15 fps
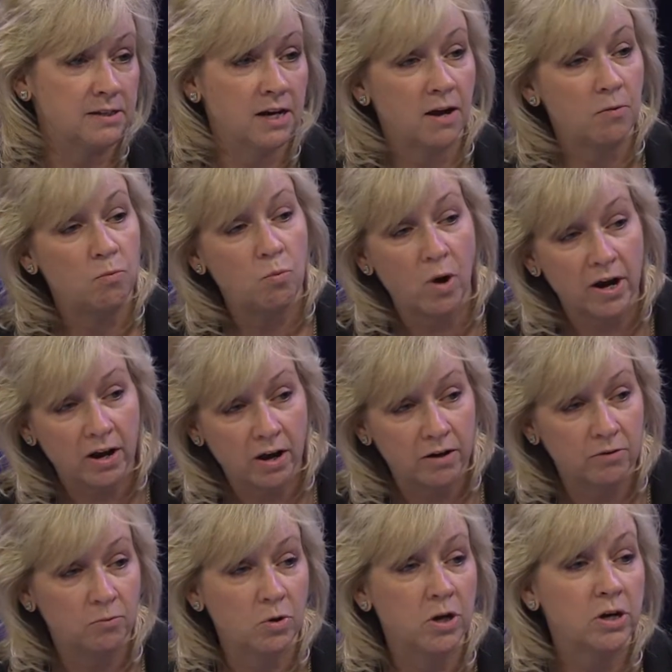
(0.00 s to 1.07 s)
to how, what kind
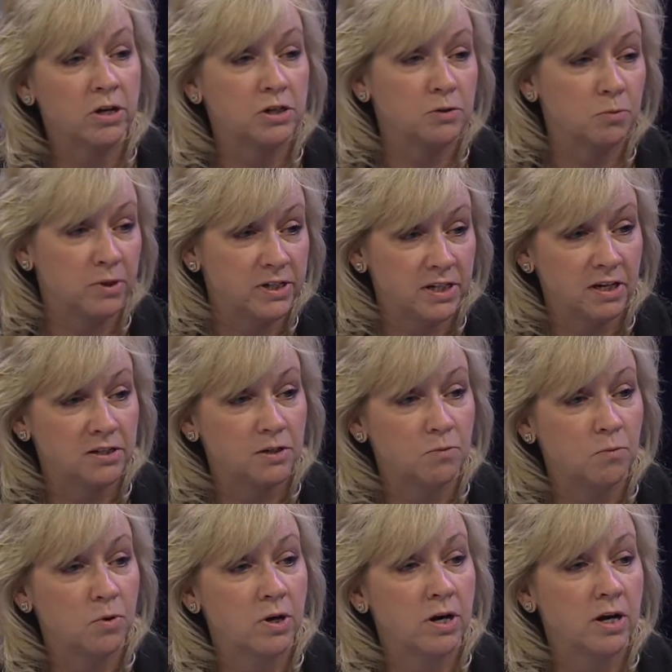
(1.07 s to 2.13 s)
of works, what doesn't
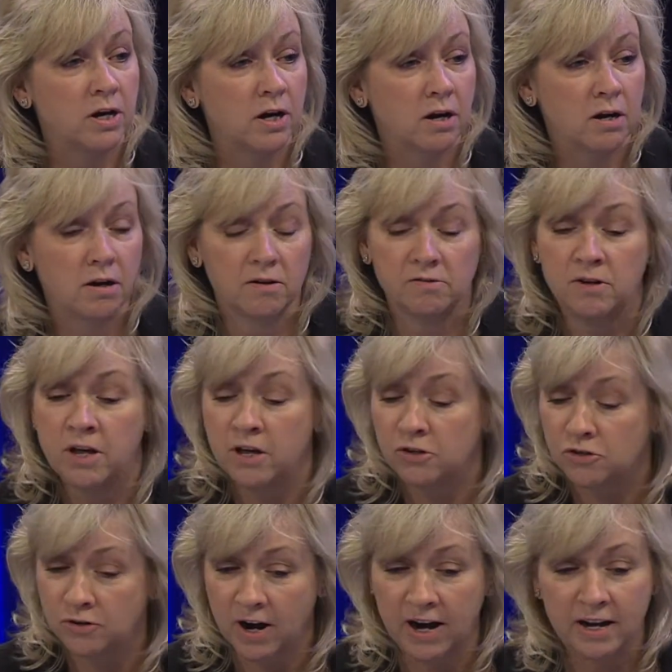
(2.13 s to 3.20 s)
work,
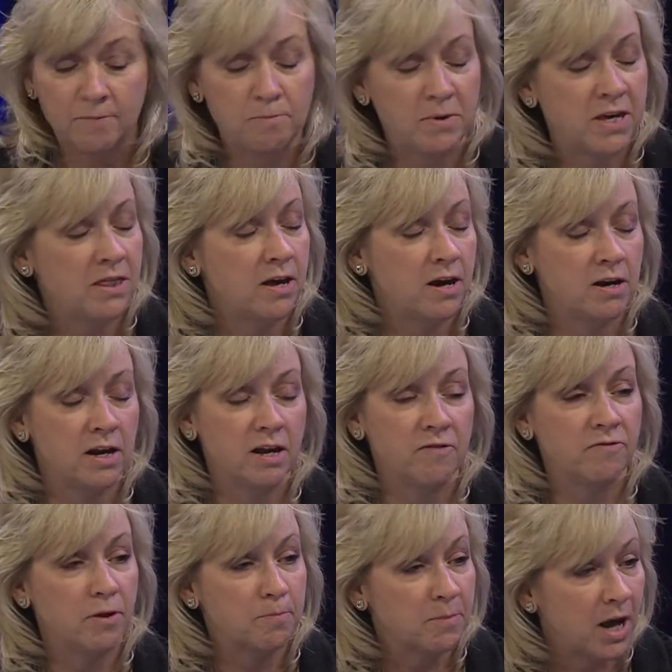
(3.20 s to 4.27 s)
trying to be there to
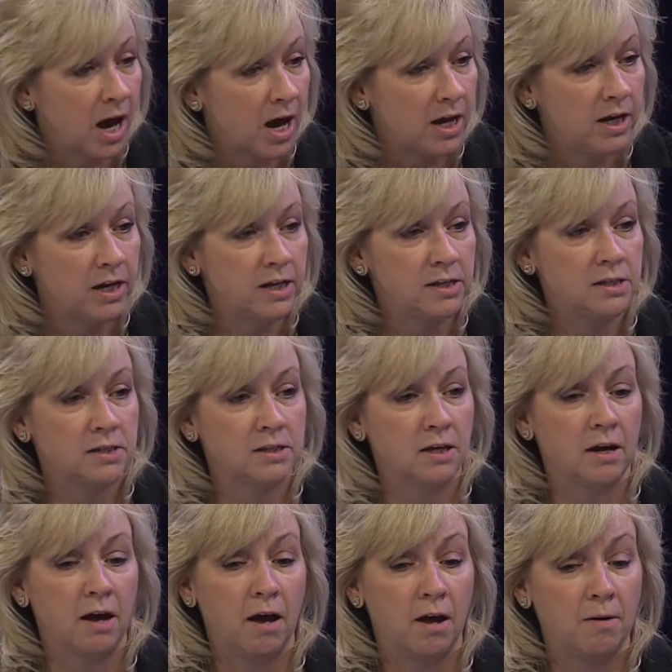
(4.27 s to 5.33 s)
give them guidance
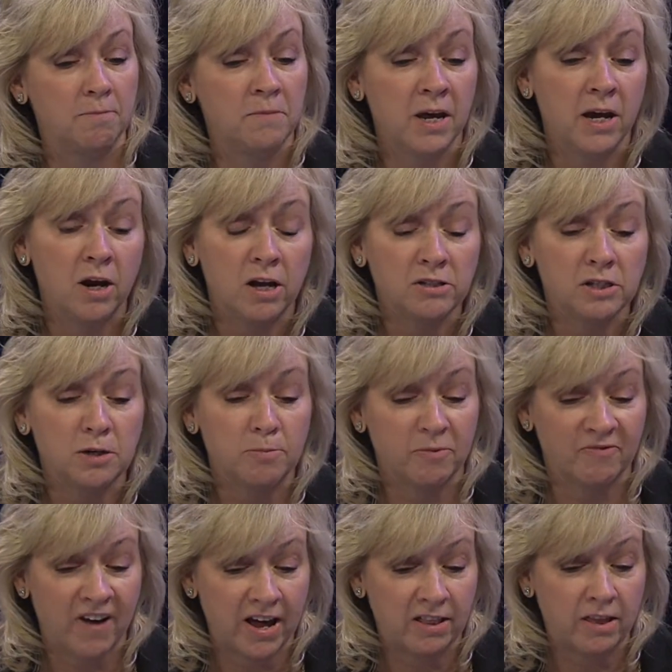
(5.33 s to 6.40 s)
um, and also to
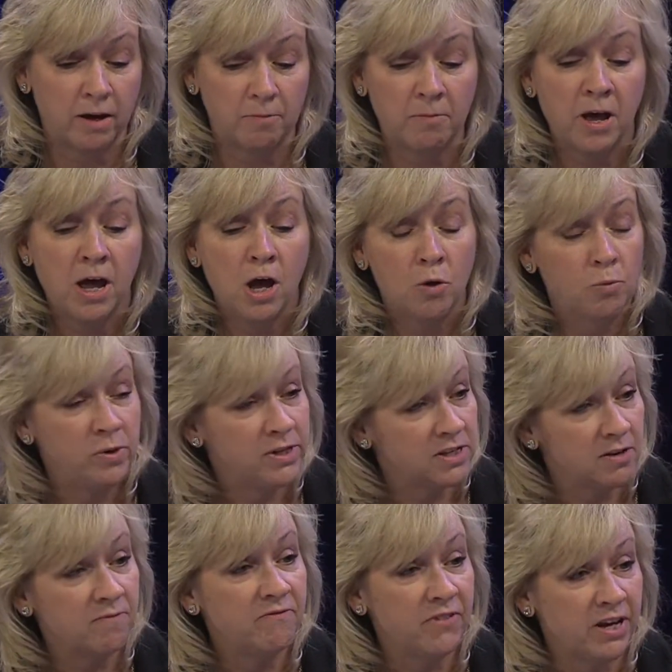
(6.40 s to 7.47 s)
provide them with
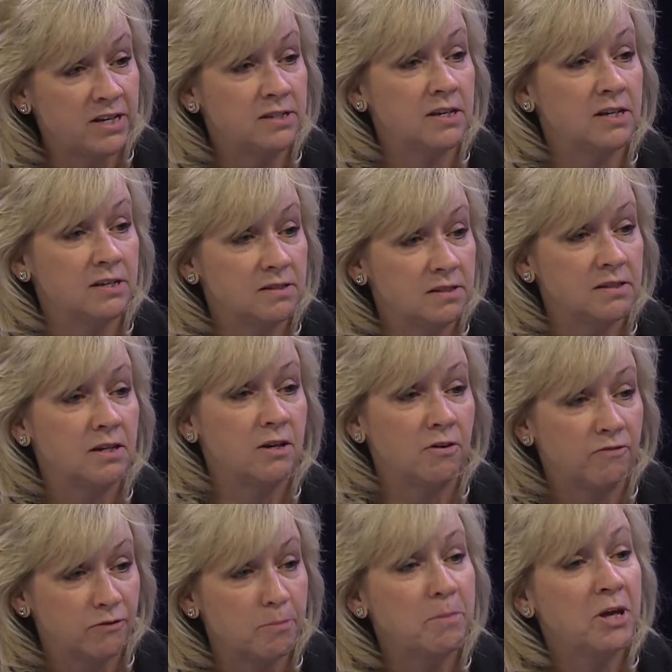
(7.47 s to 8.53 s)
some faces, you know,
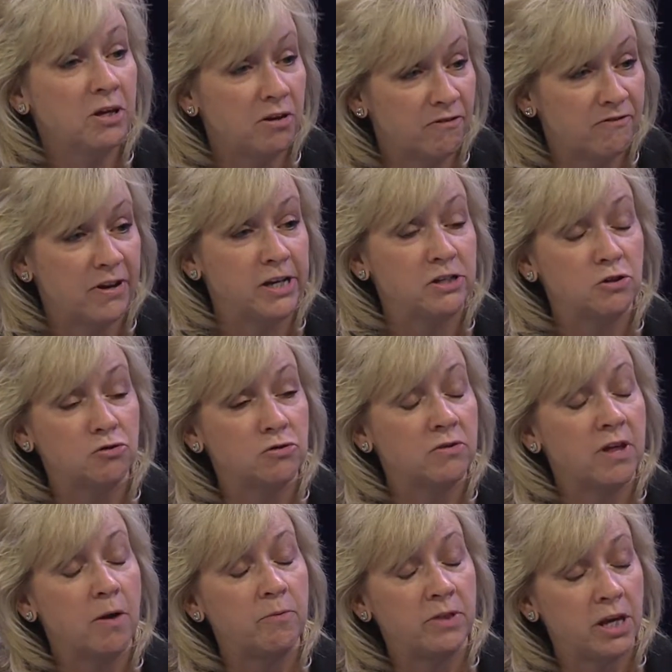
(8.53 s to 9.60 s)
familiar right. faces, so
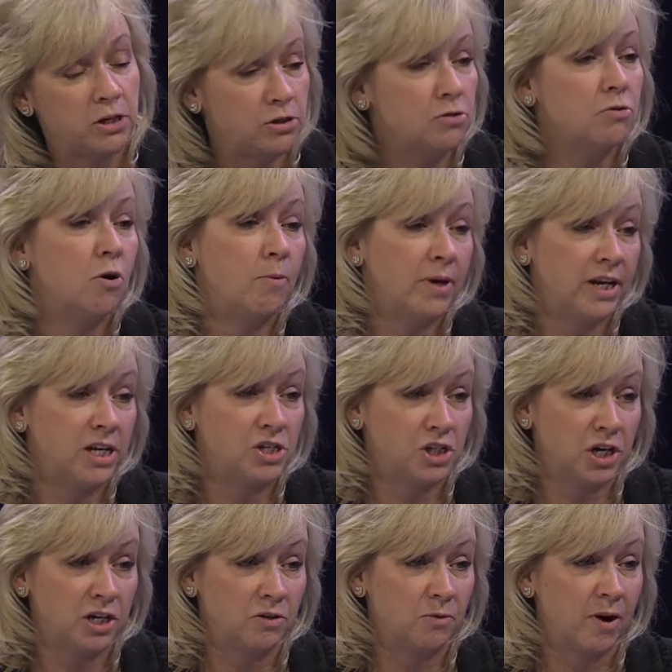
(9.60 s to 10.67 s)
that when they do go in in
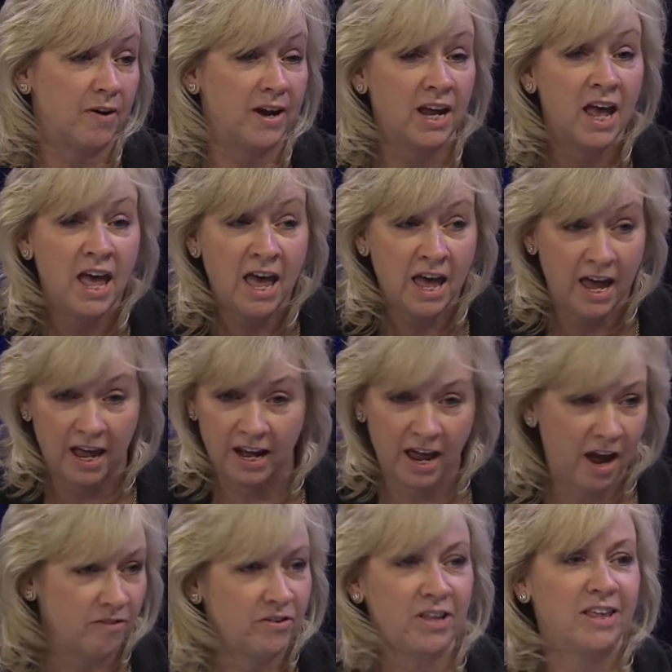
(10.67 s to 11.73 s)
January and
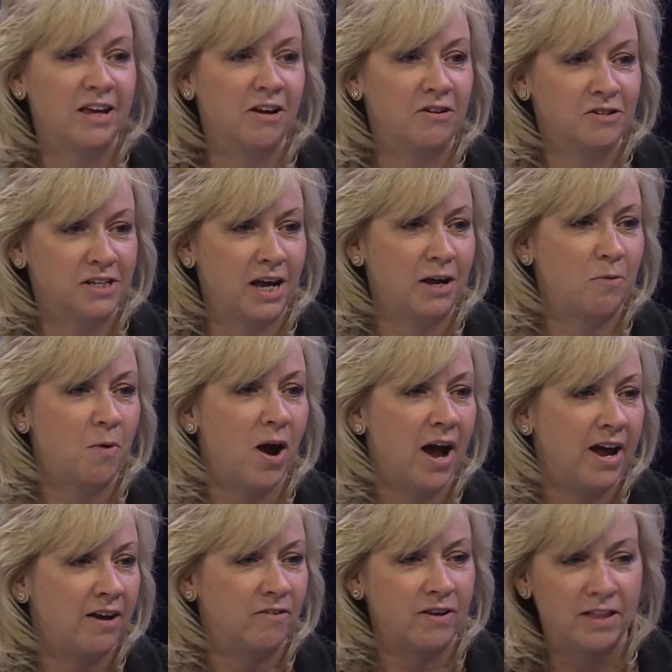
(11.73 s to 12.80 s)
everything goes
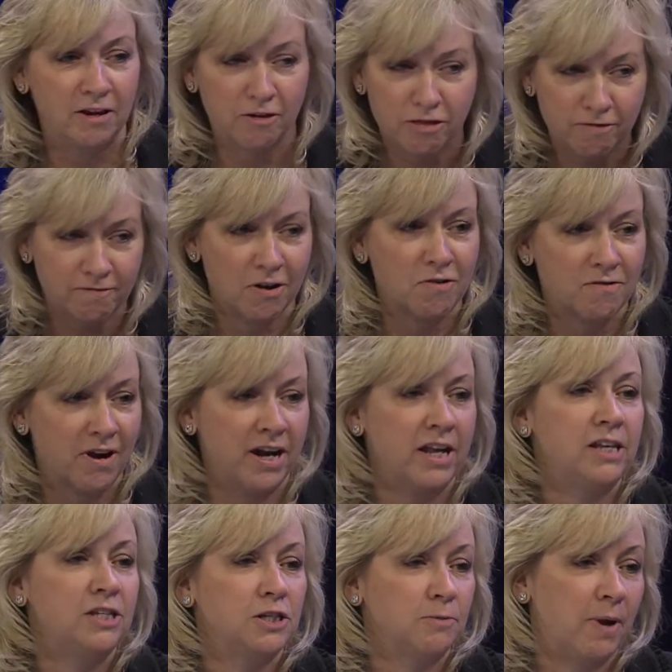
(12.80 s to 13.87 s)
haywire and they're thrown right
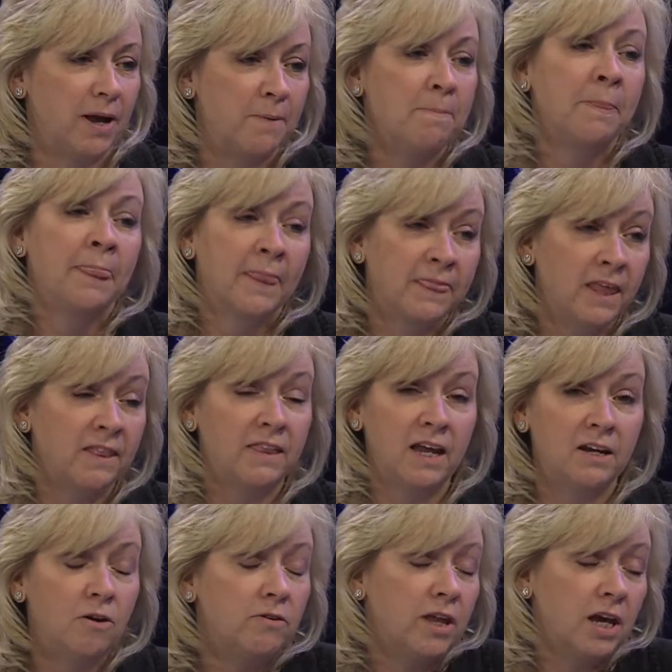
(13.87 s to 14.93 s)
yeah. into it, that they
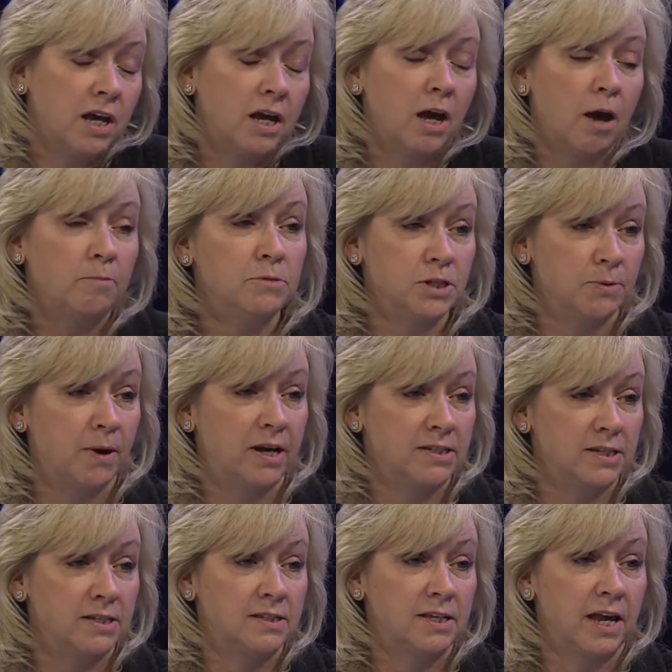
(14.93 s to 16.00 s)
know they can come to
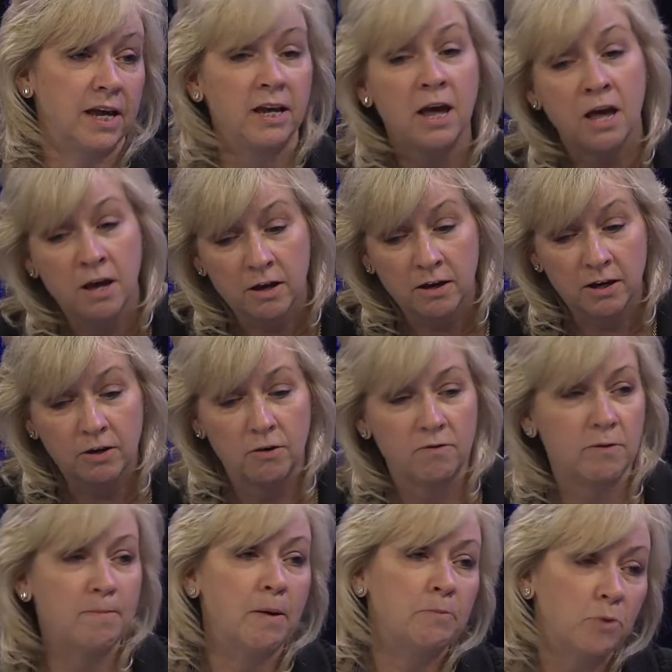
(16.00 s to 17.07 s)
us and say, you know,
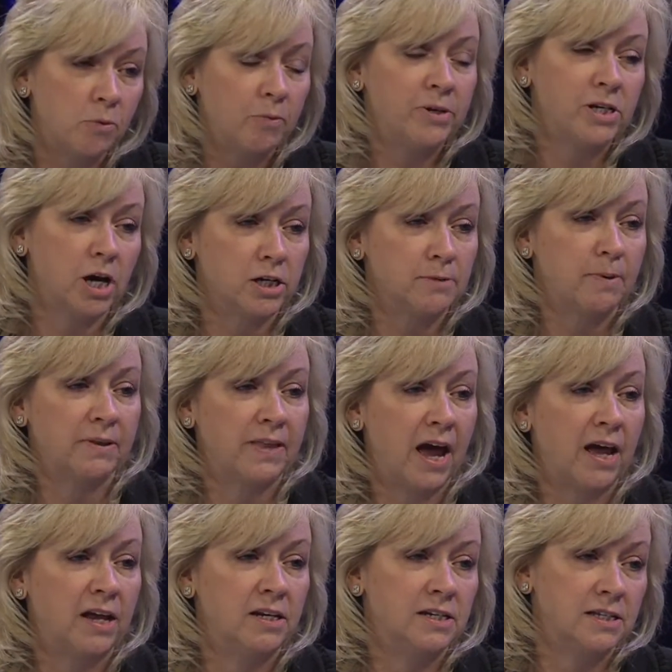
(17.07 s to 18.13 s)
remember when we talked about
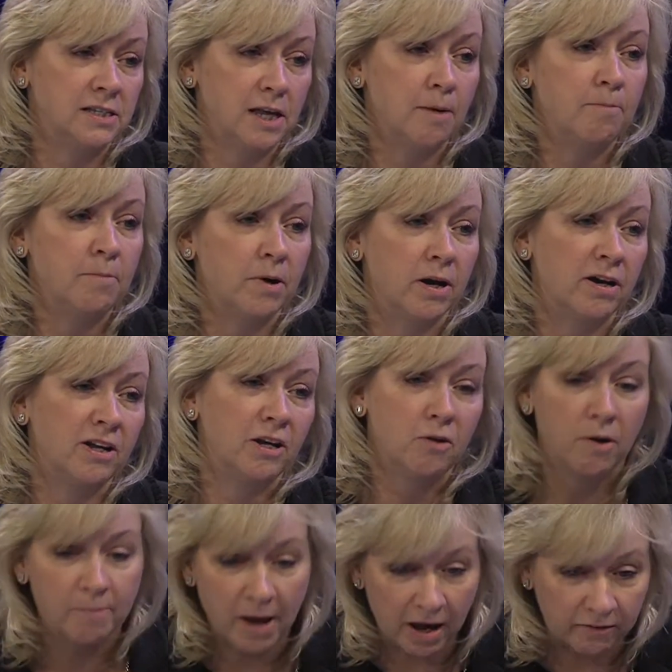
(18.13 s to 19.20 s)
that in December? You know,
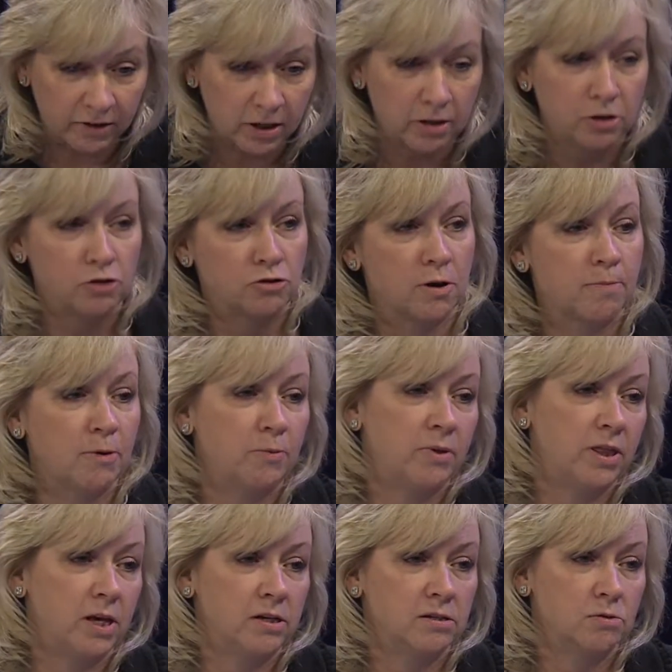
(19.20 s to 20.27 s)
I'm having a little trouble with
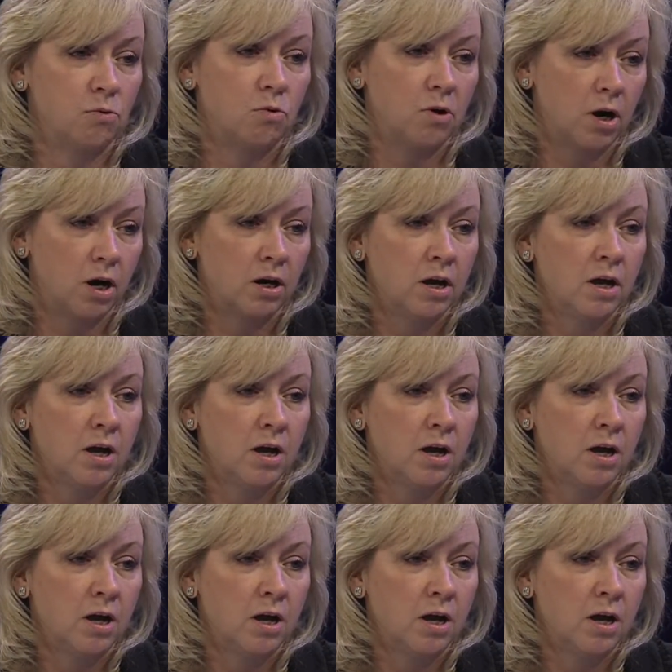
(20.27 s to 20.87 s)
this, or